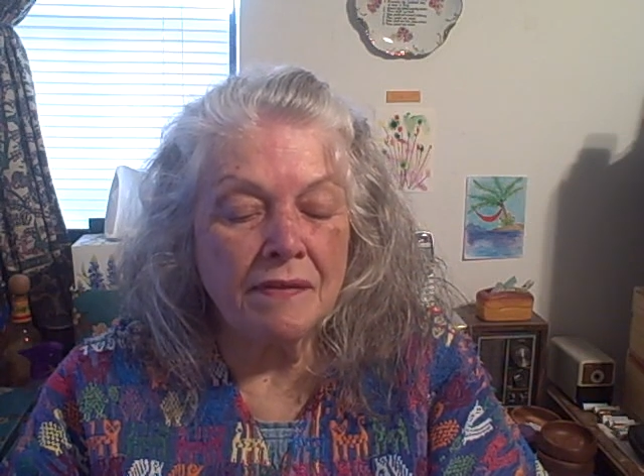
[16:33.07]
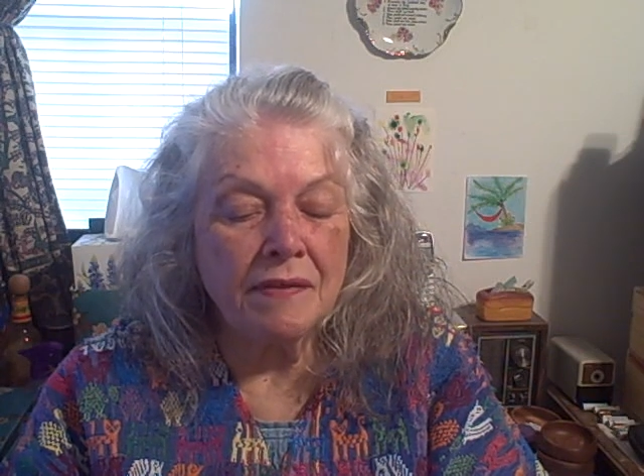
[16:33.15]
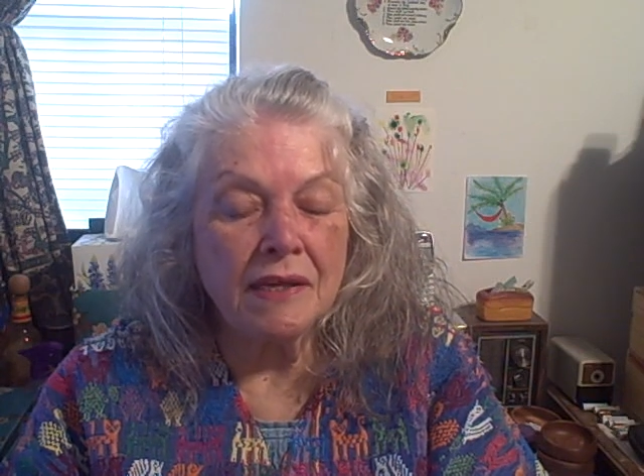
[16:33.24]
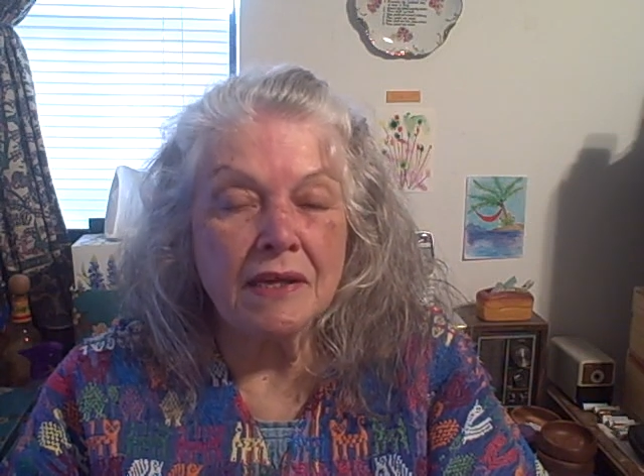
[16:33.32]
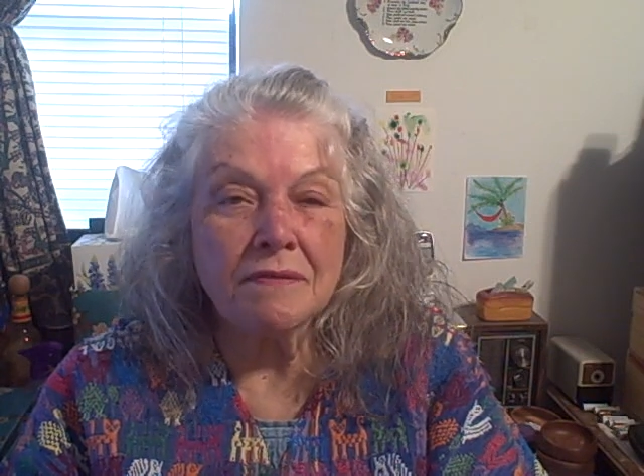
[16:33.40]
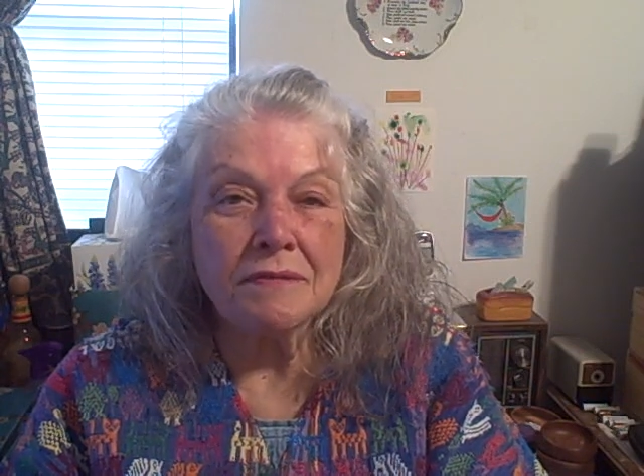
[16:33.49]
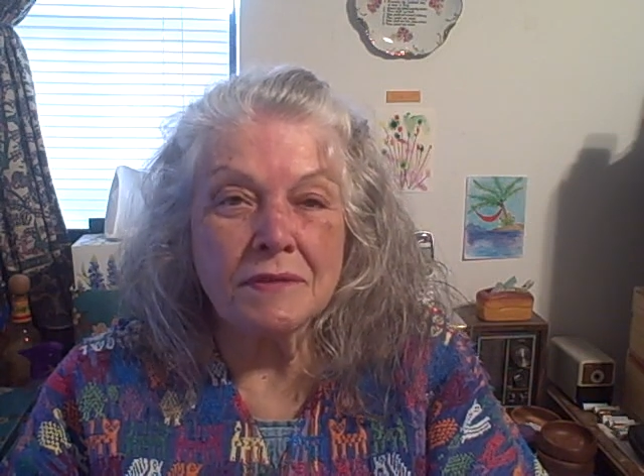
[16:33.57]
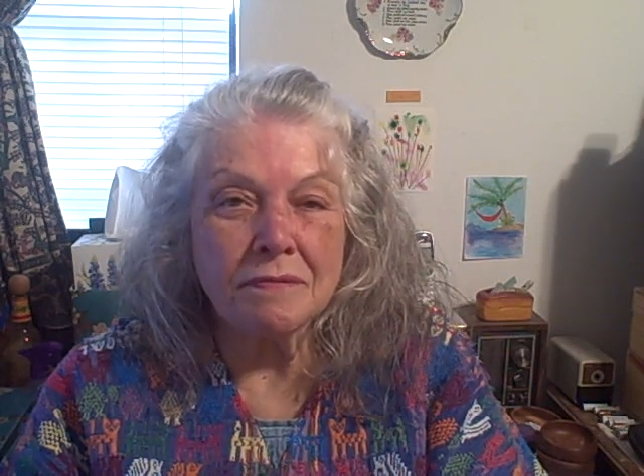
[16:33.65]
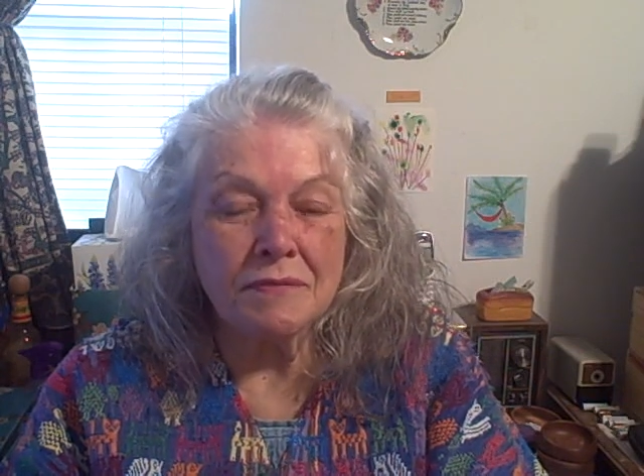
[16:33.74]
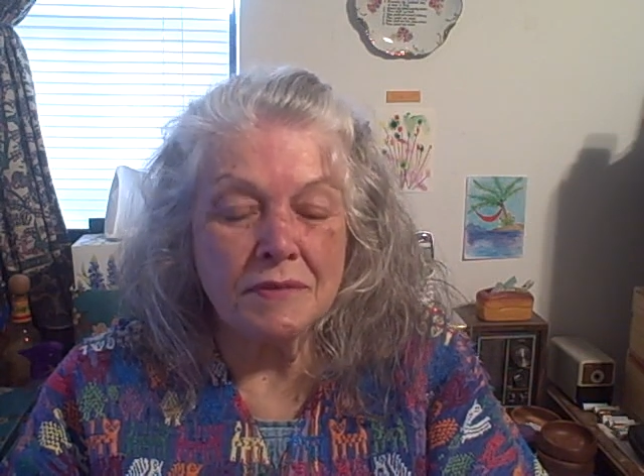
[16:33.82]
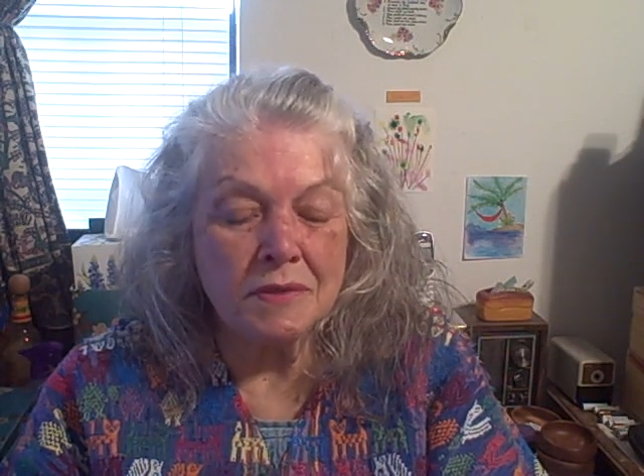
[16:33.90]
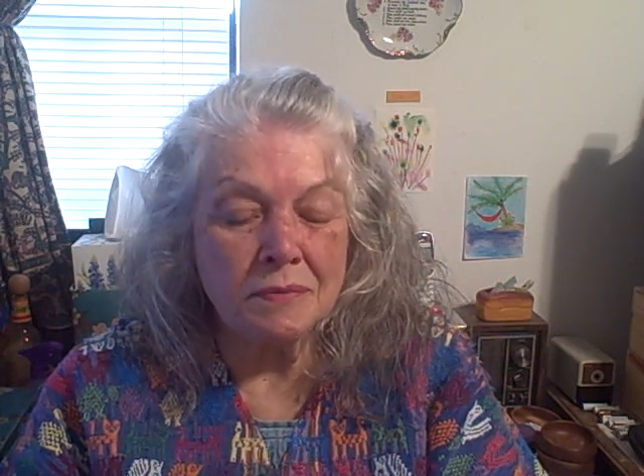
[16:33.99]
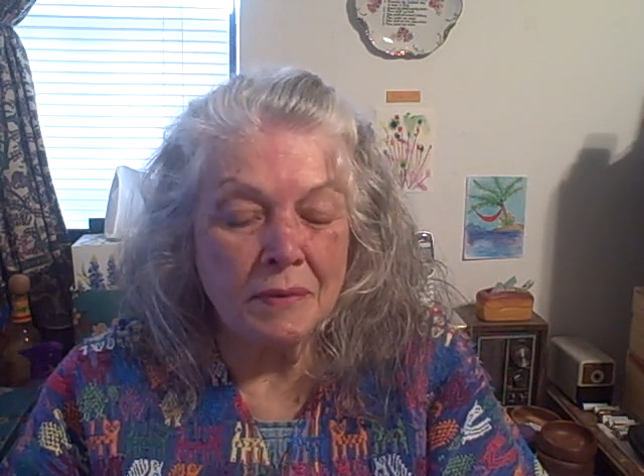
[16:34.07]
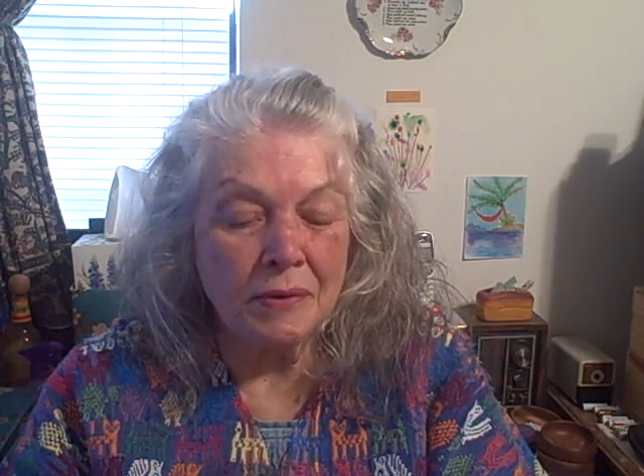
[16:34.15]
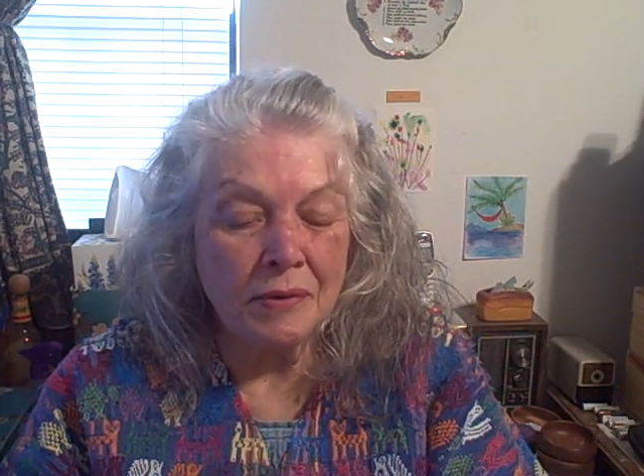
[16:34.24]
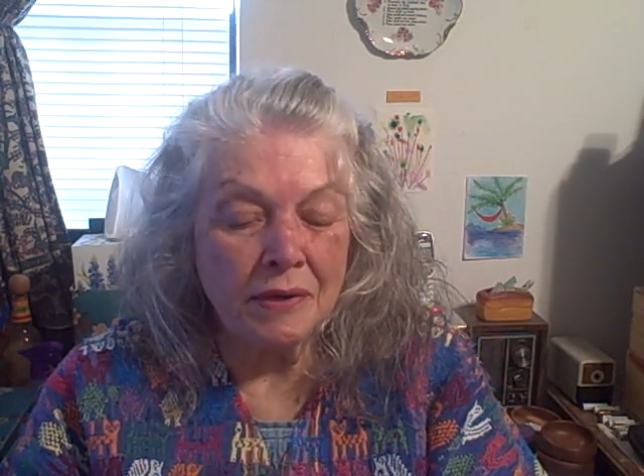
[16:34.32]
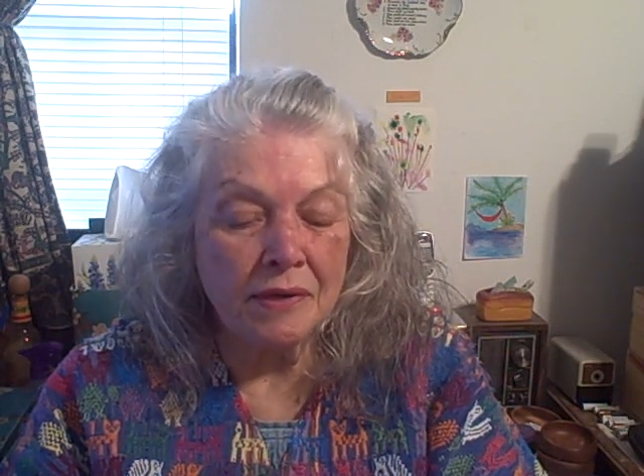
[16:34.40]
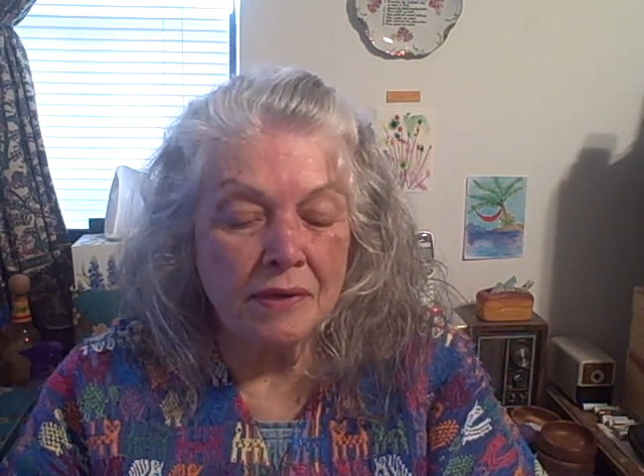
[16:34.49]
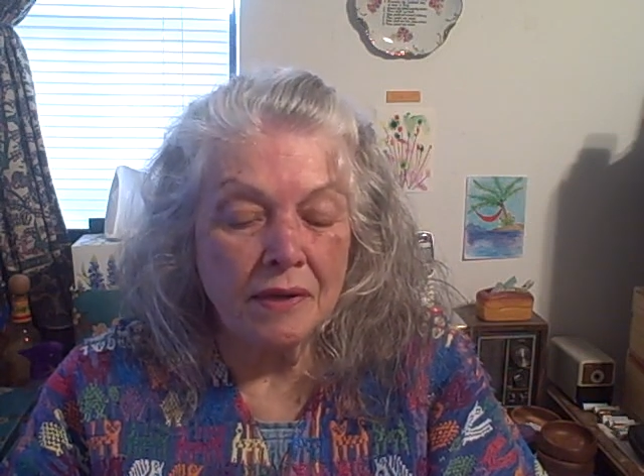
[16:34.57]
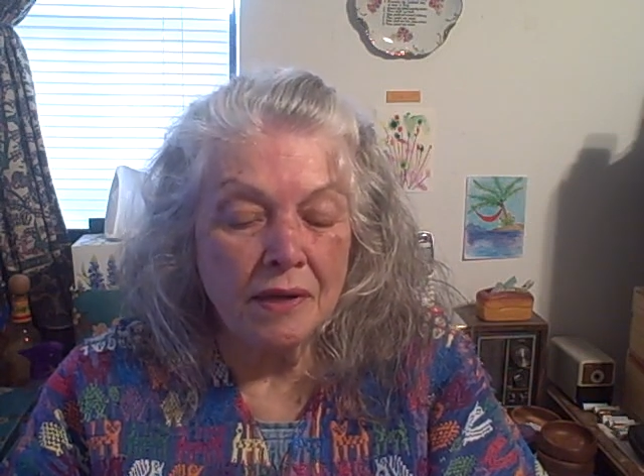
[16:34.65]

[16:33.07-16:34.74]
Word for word: and the gifts of the Spirit,